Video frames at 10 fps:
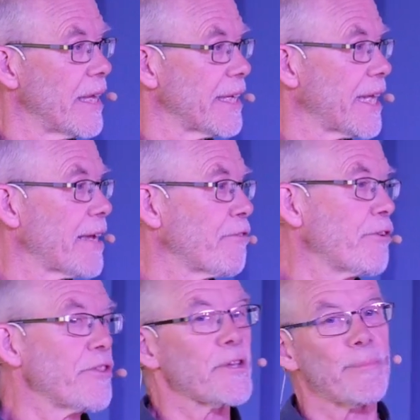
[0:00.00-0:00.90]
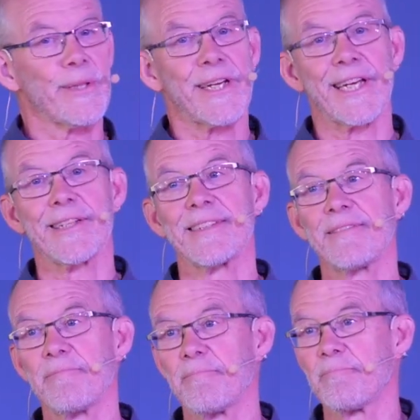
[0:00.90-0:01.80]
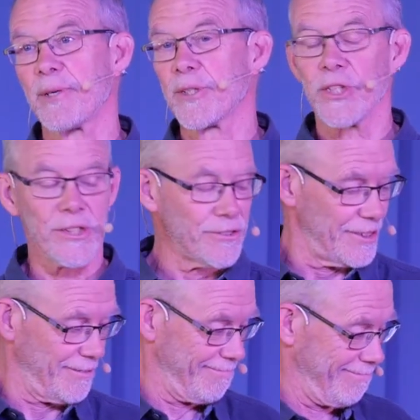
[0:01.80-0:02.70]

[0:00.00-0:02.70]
and gave her the ability to bear children.